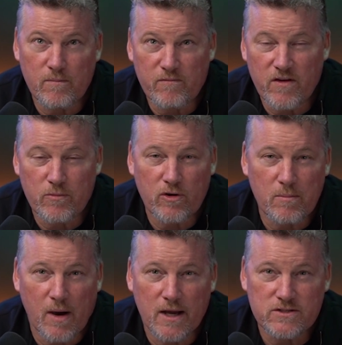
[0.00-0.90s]
February,
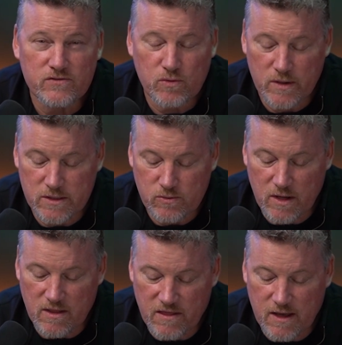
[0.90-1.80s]
March of
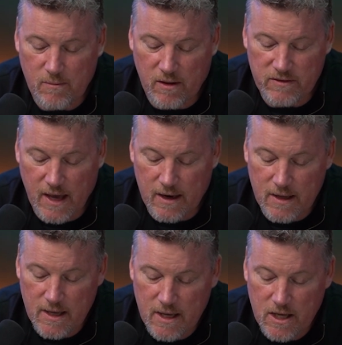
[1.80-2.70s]
2020. Think about that.
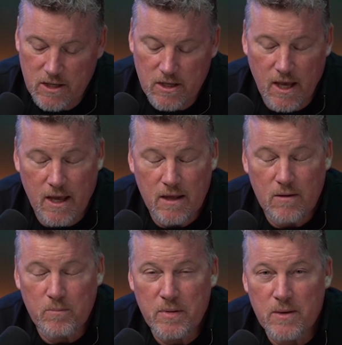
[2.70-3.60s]

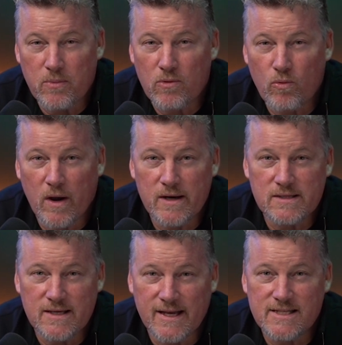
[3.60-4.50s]
People wanted
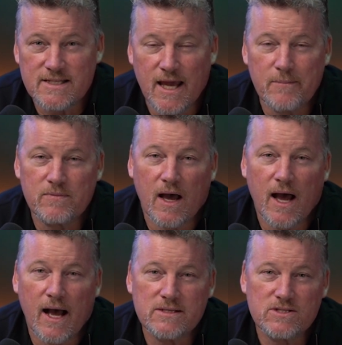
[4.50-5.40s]
to escape the
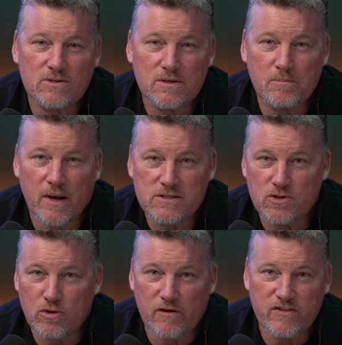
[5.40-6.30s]
hustle and
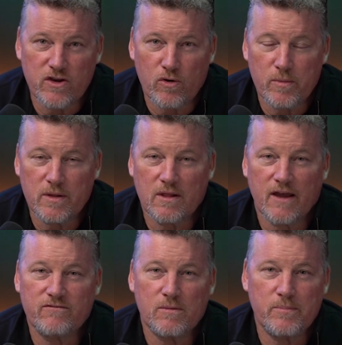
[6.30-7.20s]
bustle of the urban
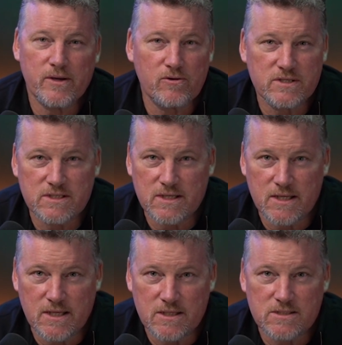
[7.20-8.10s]
life, the bigger
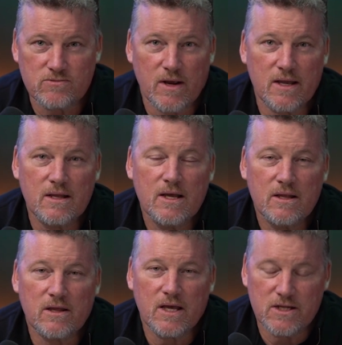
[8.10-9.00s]
cities, right?
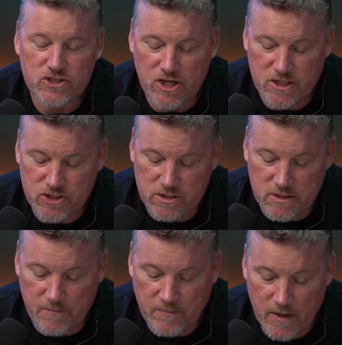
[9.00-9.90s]
The
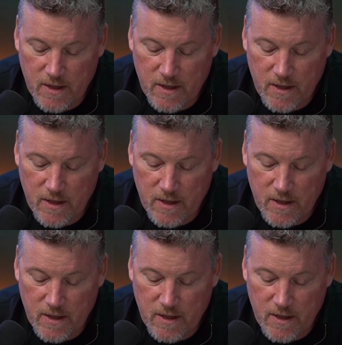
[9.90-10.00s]
congestion.